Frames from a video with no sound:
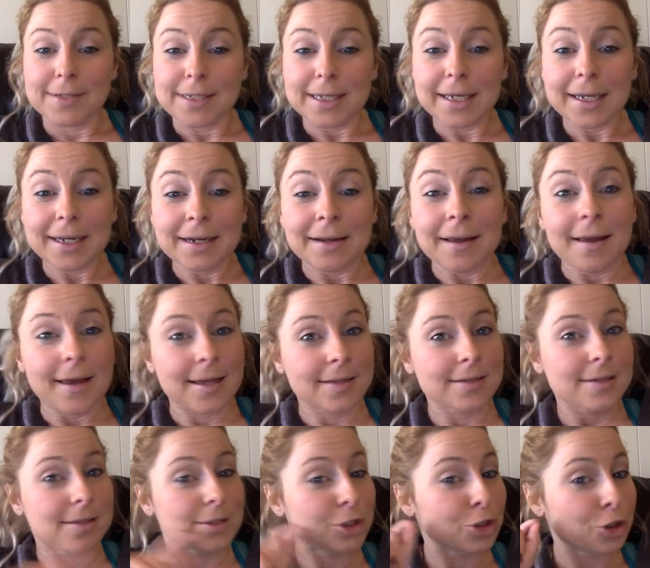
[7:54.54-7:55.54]
seen
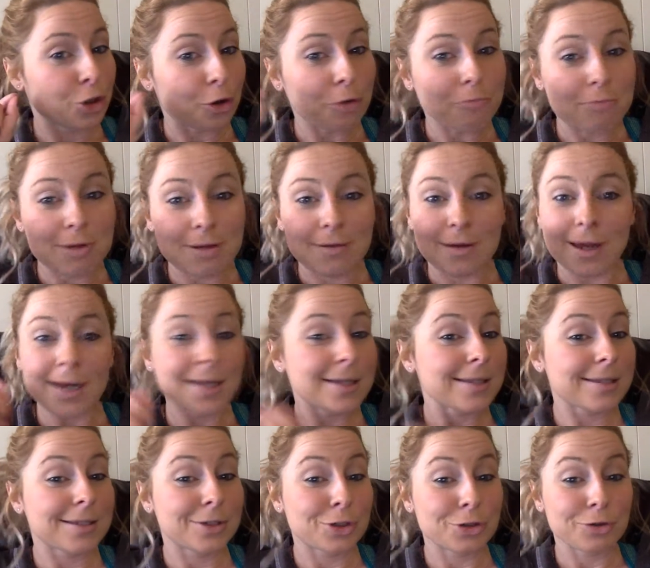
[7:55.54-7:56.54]
has shown me that
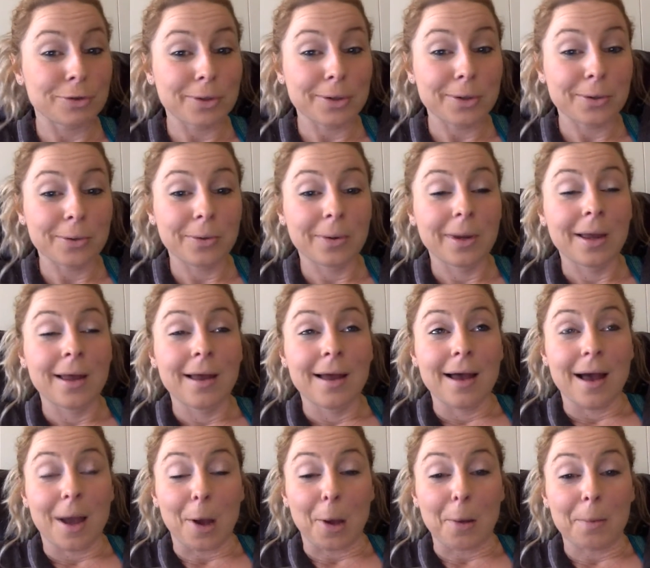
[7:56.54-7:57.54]
it's true.
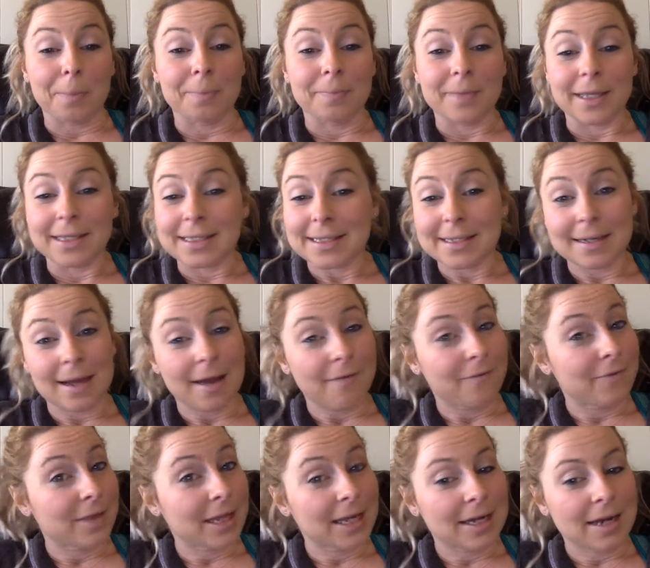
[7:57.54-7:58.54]
Um, it's
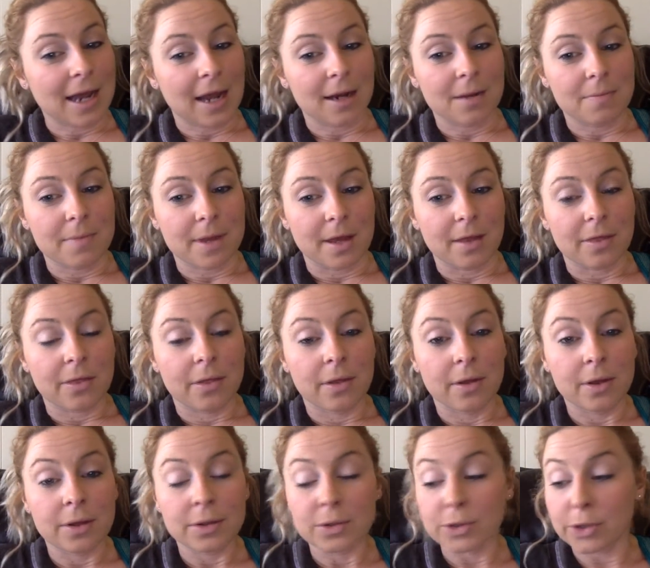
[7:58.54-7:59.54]
definitely not a myth.
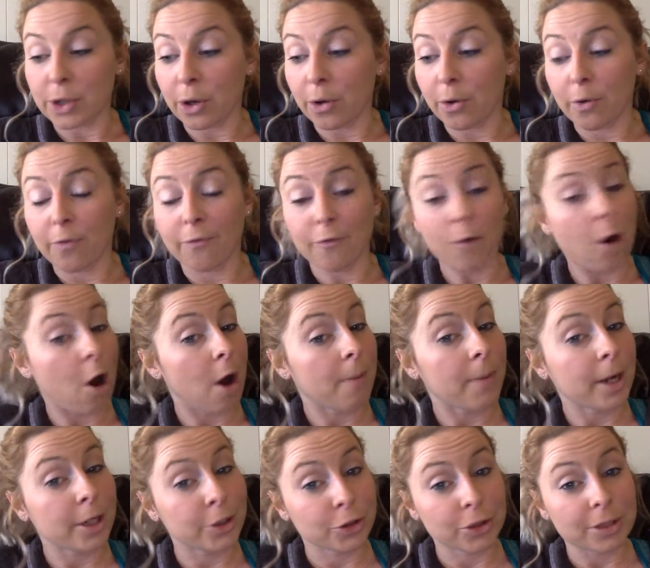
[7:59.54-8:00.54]
So, for all
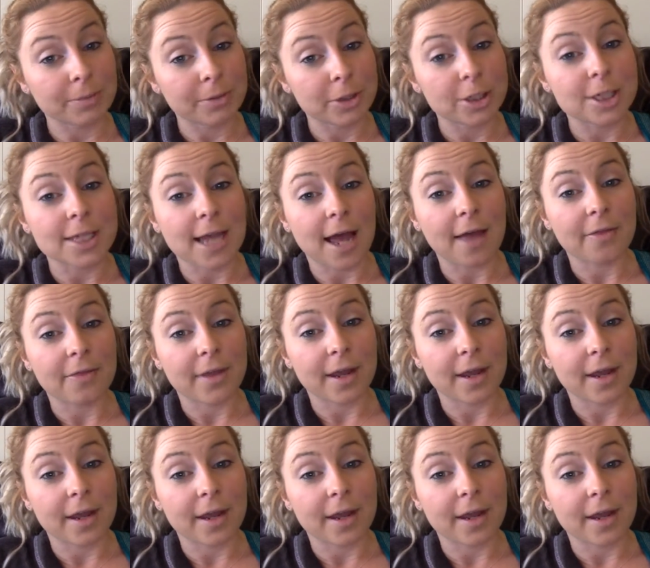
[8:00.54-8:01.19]
my dreamers out